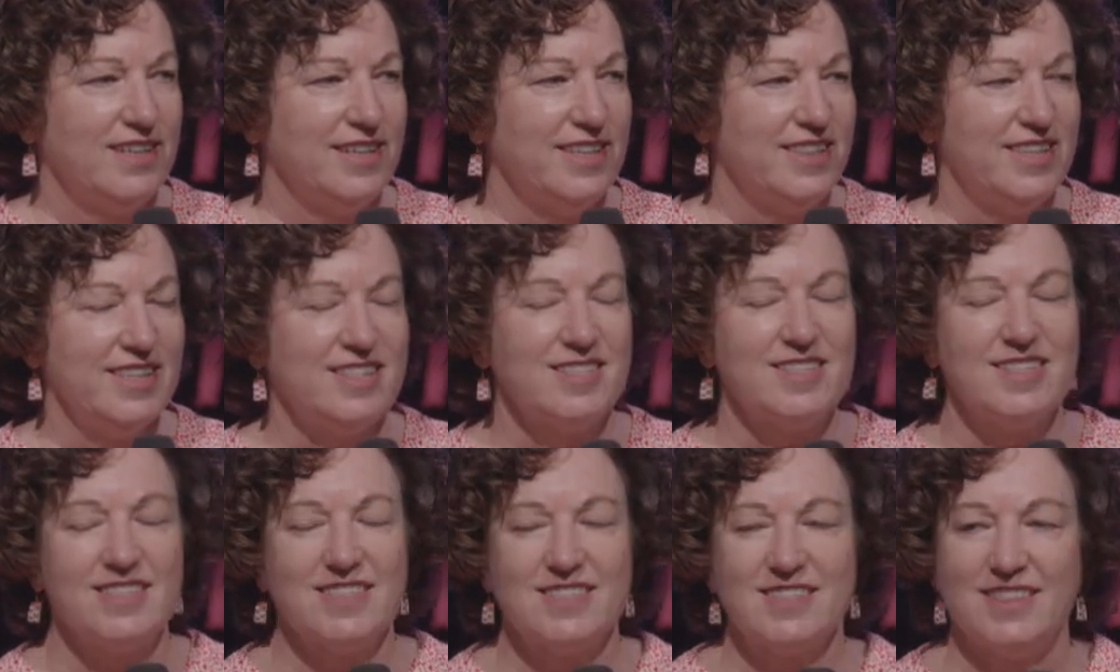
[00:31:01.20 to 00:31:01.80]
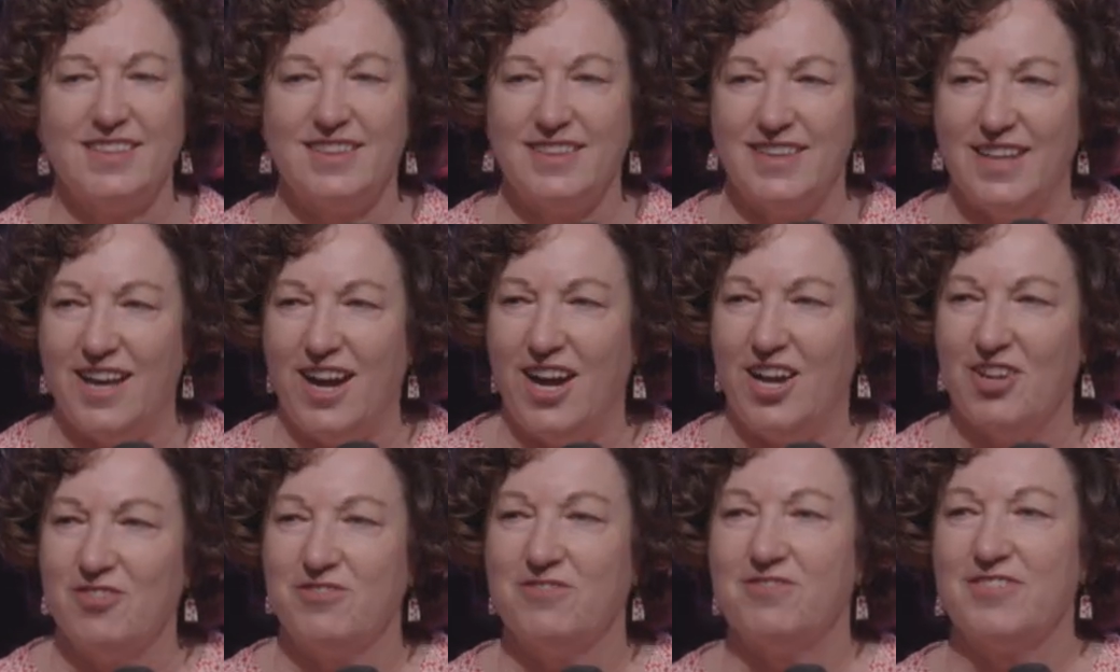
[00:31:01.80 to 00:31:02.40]
This is the
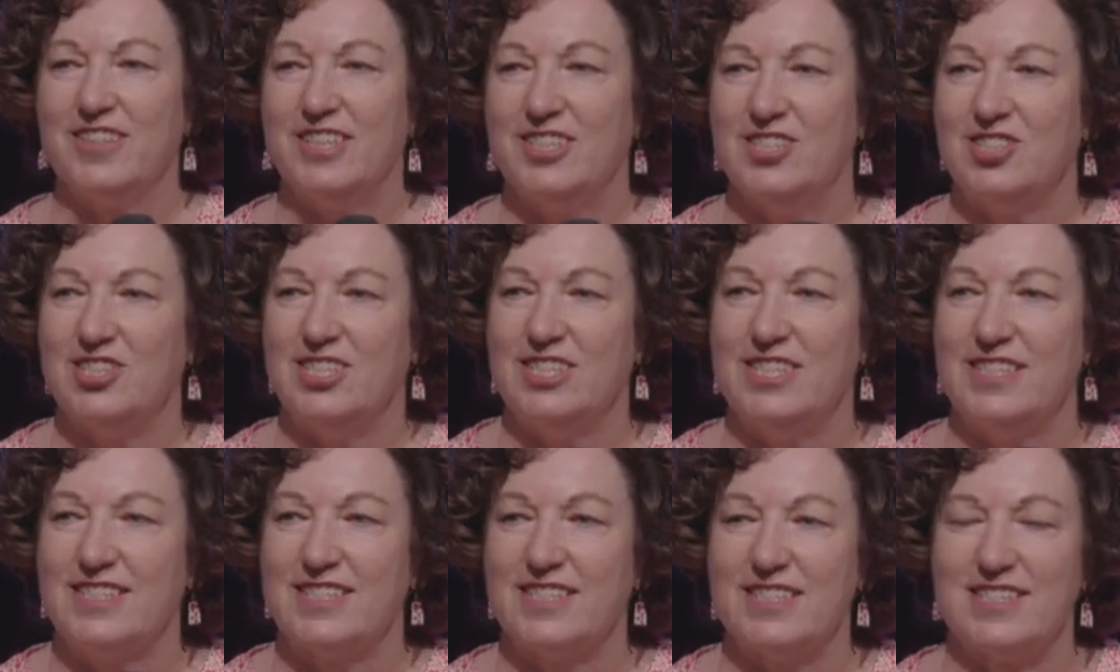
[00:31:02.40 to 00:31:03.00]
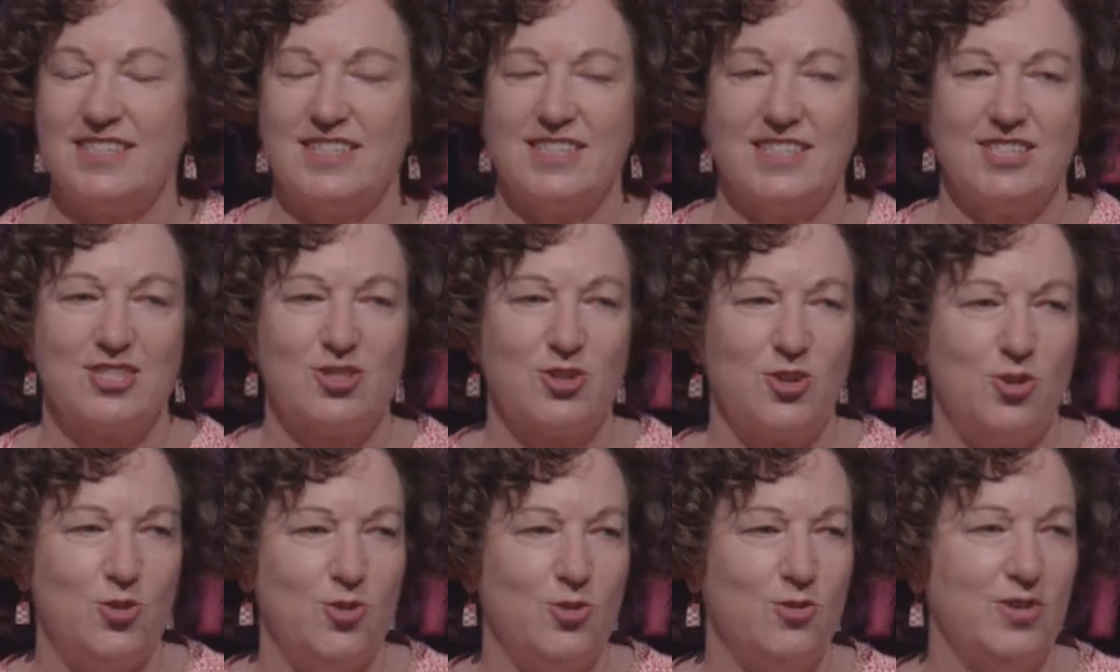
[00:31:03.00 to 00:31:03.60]
life that Jesus is
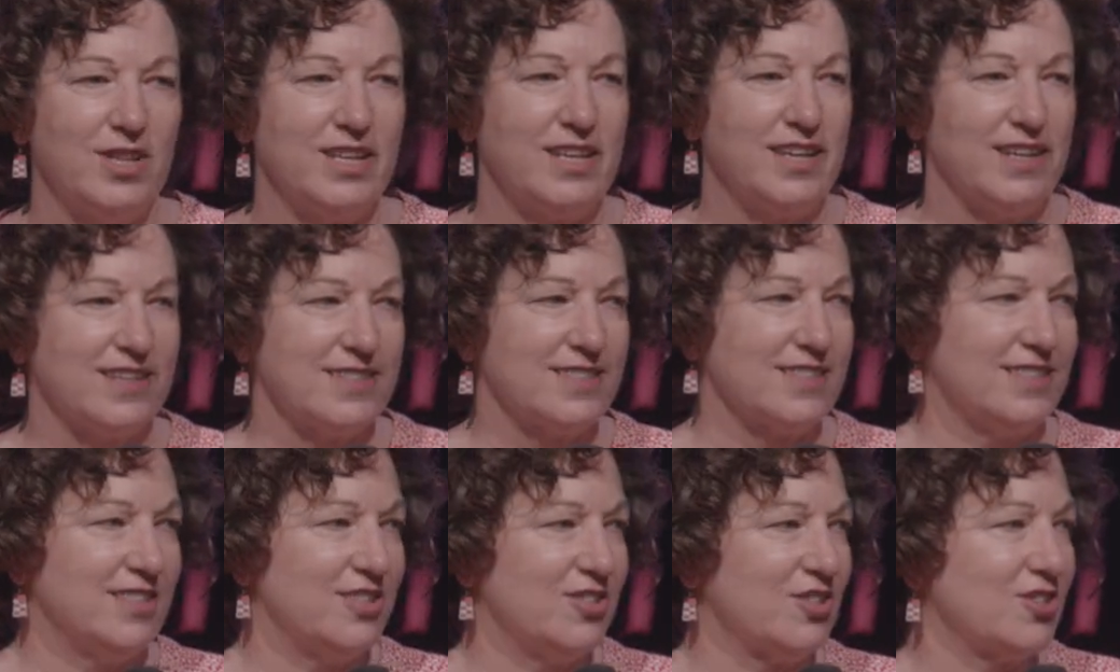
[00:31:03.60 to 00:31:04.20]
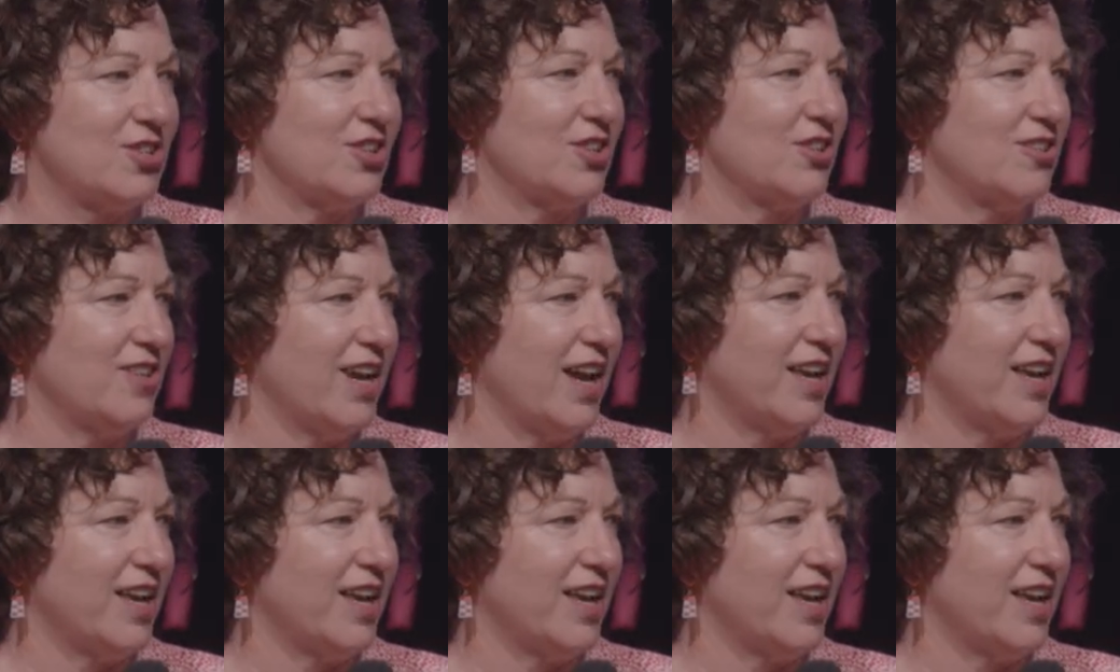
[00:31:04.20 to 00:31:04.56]
calling us into,